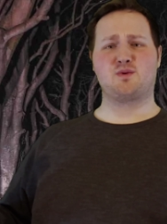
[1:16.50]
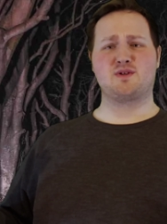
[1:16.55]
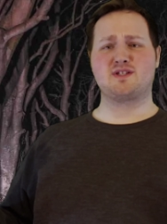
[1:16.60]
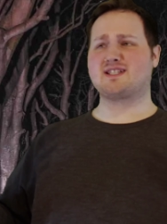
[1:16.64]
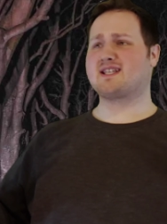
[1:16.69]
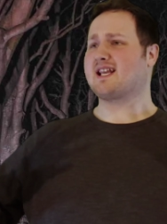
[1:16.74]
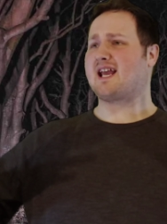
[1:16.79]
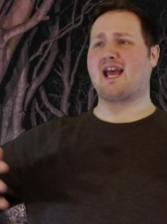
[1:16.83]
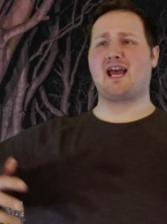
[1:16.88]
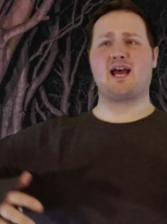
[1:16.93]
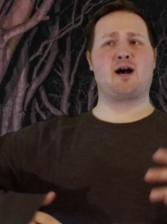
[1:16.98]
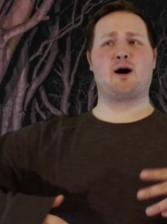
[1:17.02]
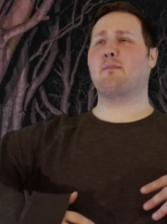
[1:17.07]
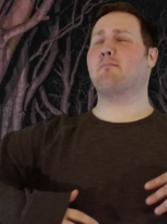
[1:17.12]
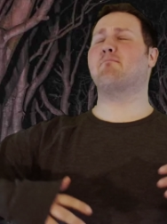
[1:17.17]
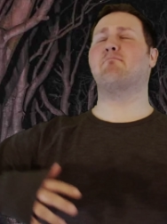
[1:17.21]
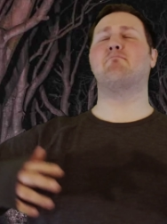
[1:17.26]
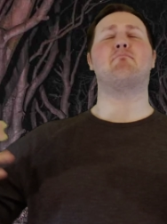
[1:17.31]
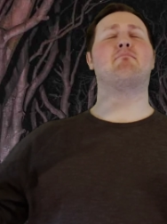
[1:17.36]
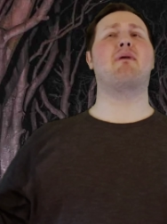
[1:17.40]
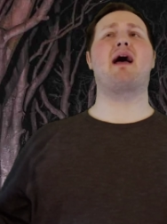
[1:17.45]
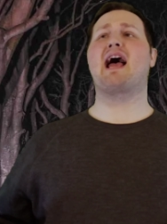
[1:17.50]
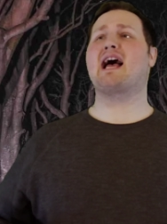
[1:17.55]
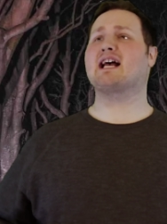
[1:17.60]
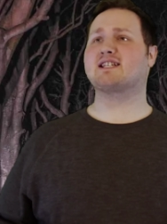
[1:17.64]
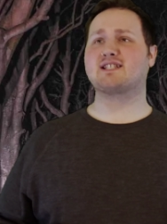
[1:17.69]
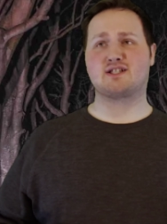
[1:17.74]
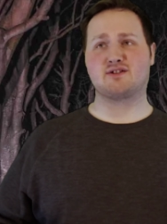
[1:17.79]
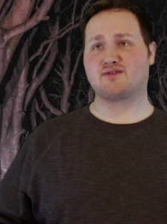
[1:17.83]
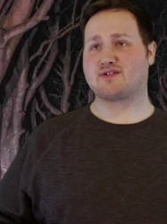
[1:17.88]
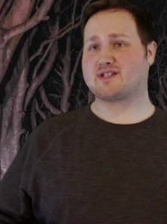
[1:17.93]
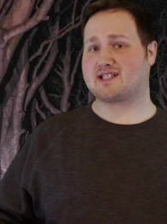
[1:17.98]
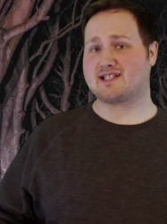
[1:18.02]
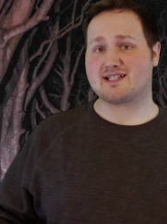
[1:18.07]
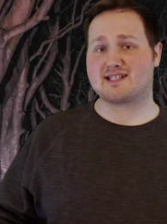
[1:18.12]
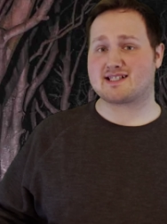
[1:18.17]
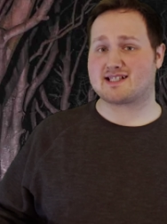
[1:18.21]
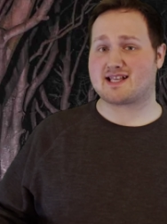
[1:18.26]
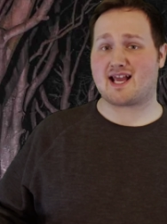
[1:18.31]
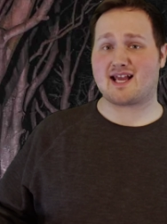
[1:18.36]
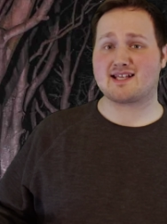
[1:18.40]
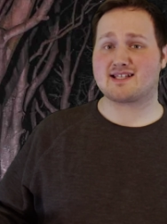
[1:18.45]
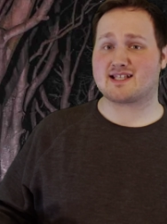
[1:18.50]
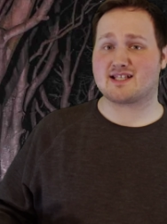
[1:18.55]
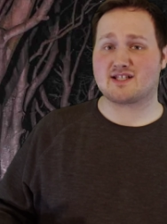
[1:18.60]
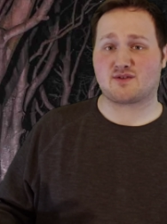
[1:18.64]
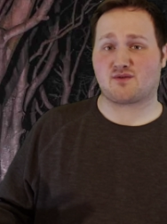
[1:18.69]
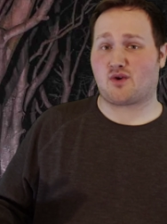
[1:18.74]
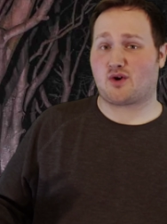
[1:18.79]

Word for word: was a massive success